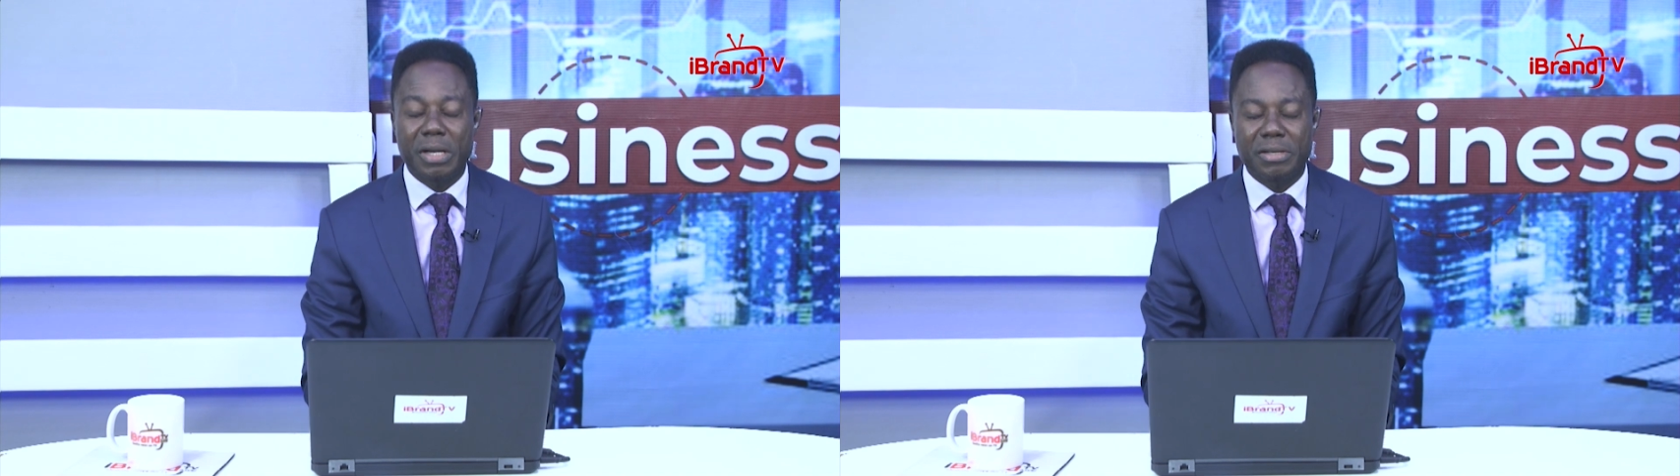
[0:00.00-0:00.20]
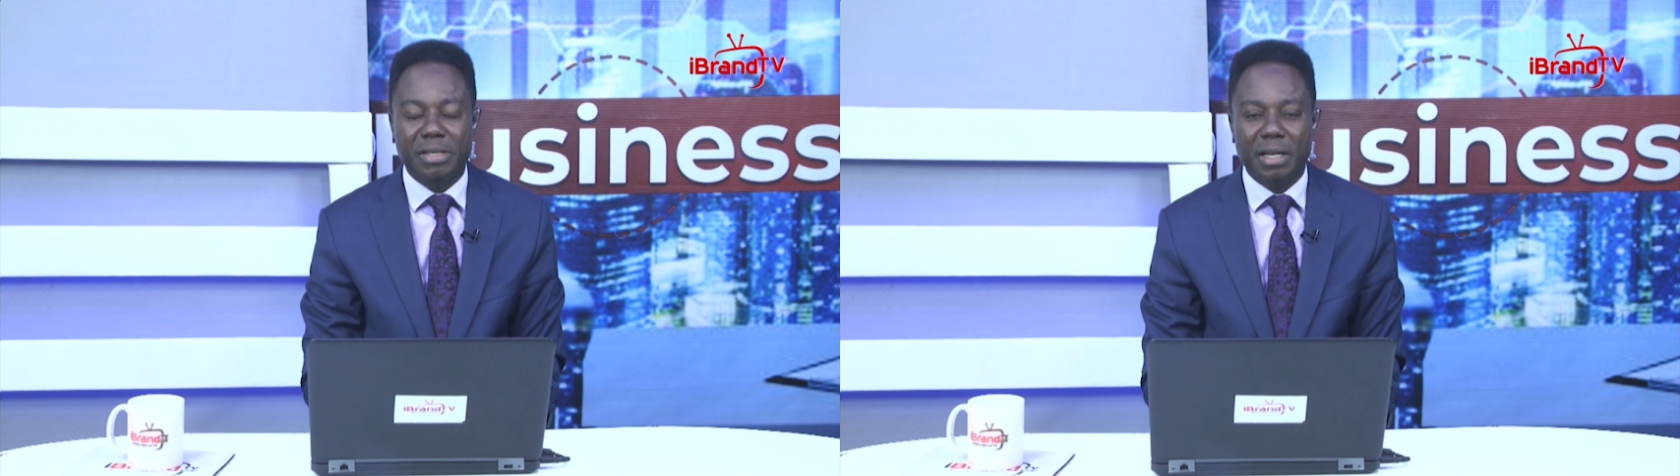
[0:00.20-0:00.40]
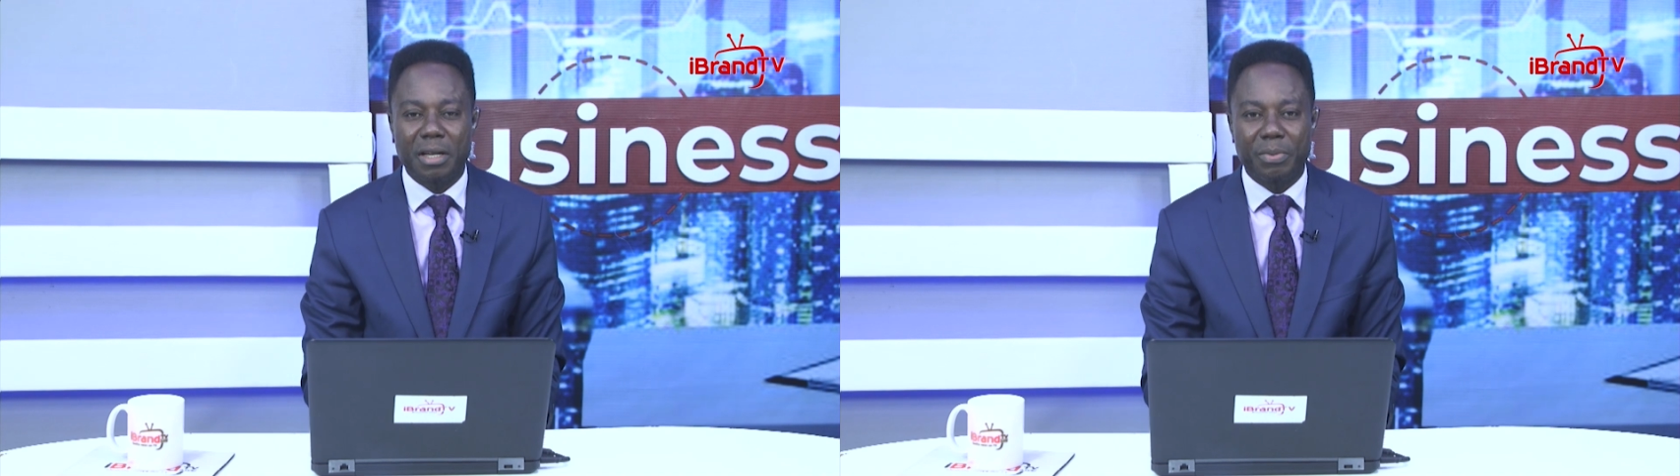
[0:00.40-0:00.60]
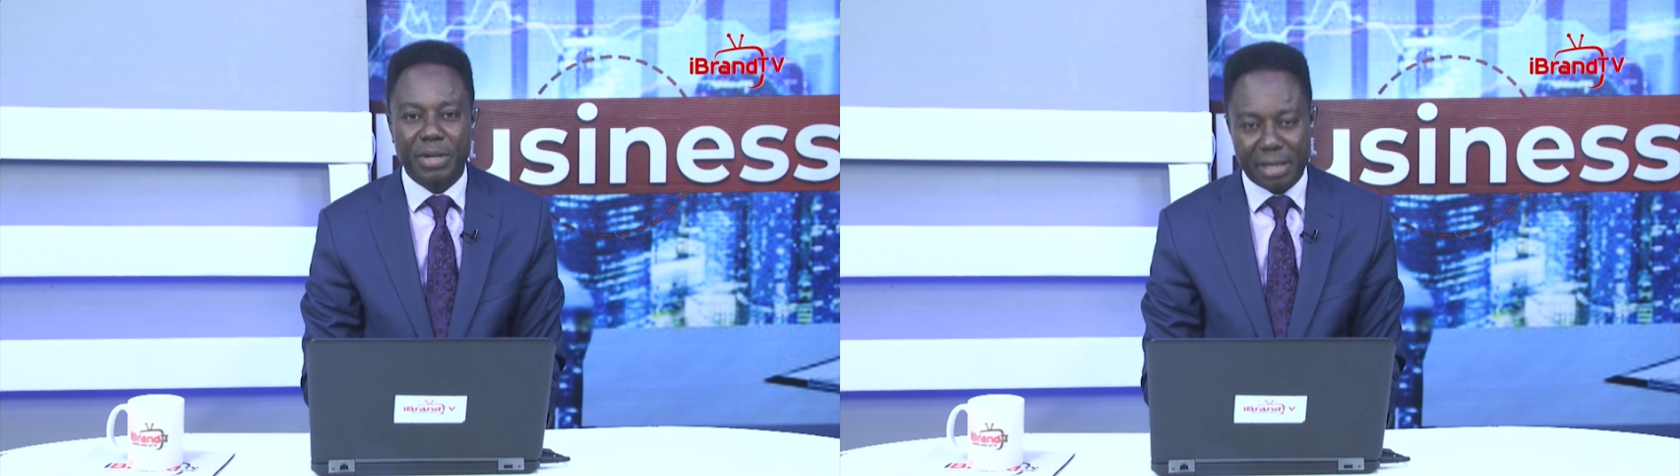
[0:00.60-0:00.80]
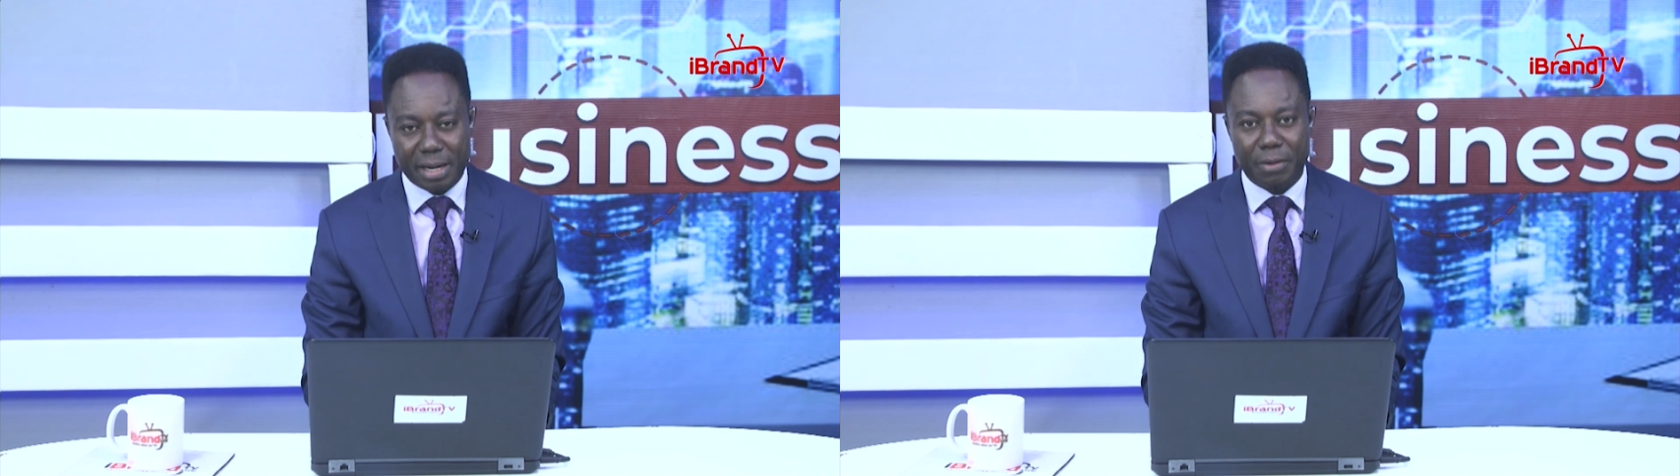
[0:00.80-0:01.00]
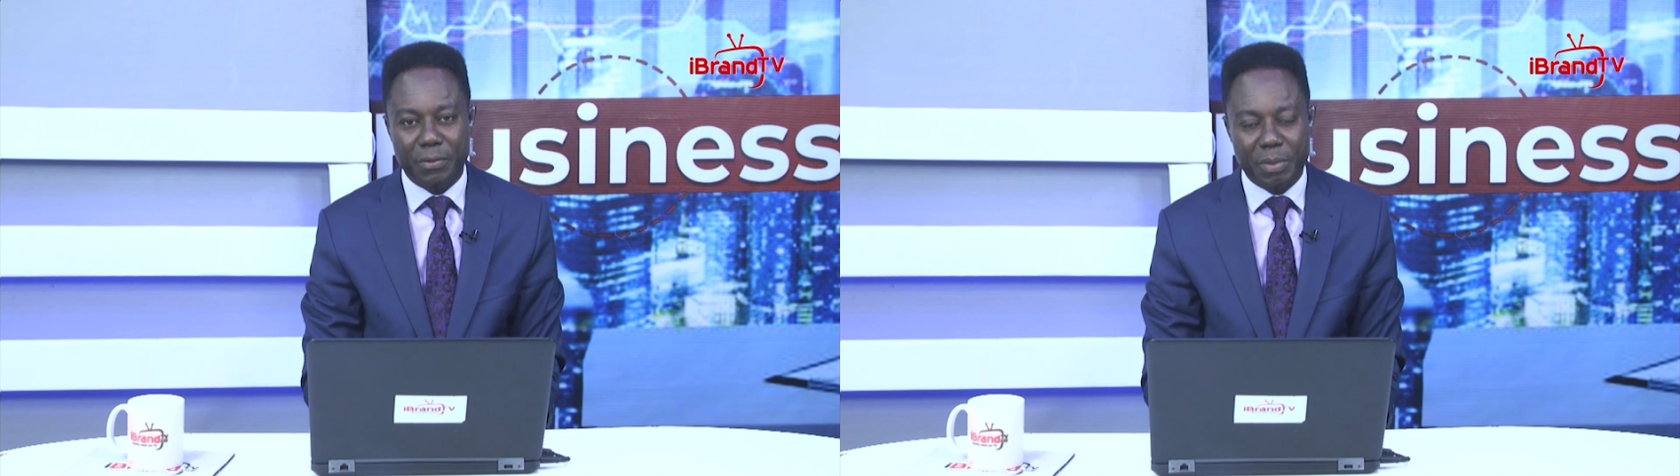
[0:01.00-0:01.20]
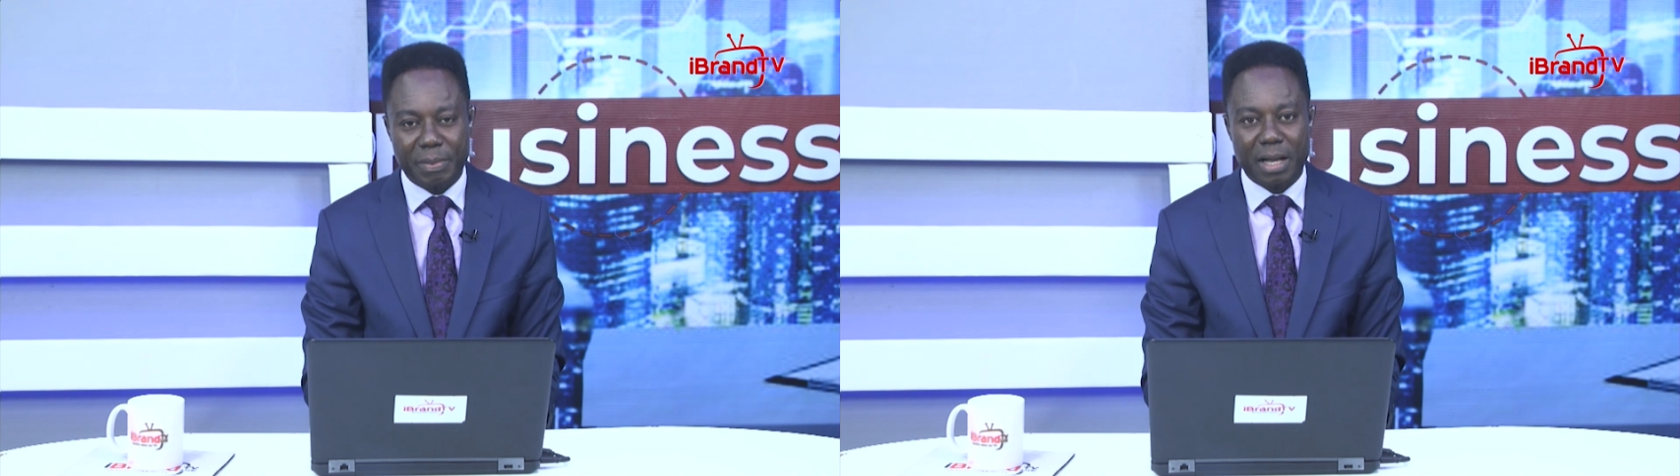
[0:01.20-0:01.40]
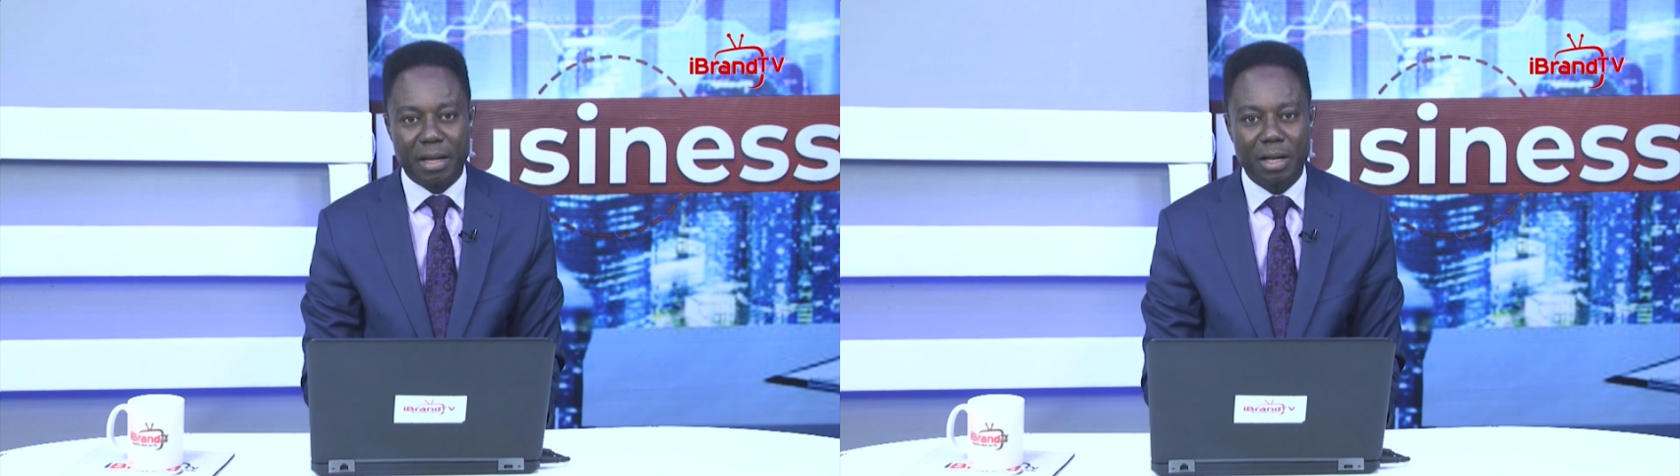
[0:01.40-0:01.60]
Let's take a break and I'll be
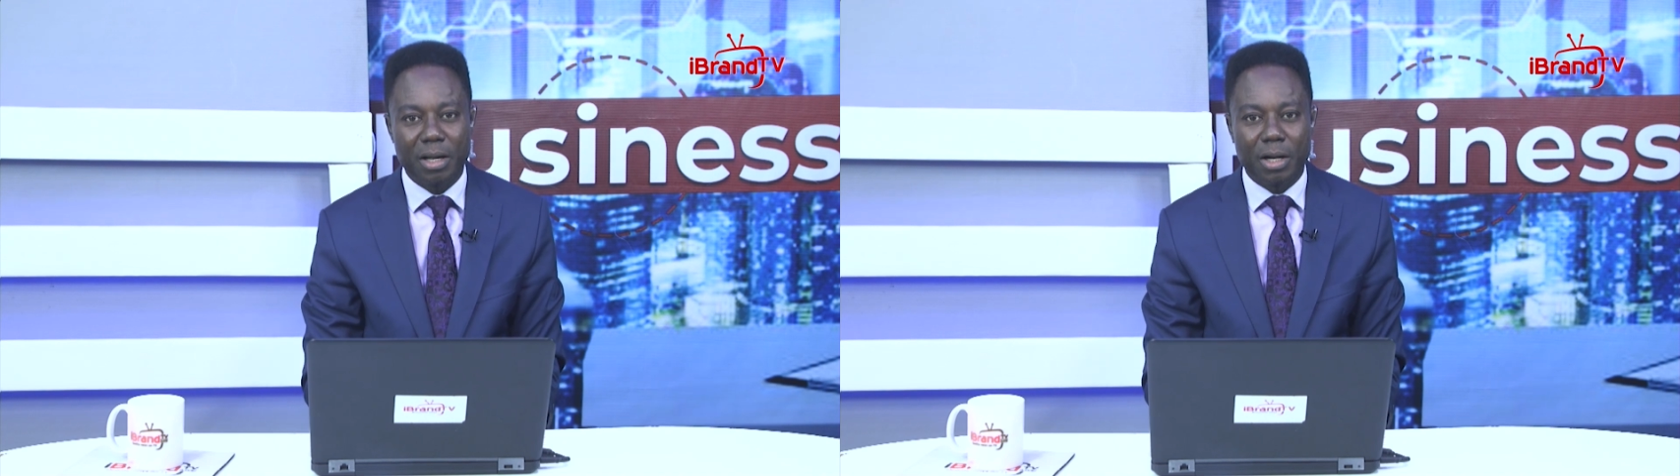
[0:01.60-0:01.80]
back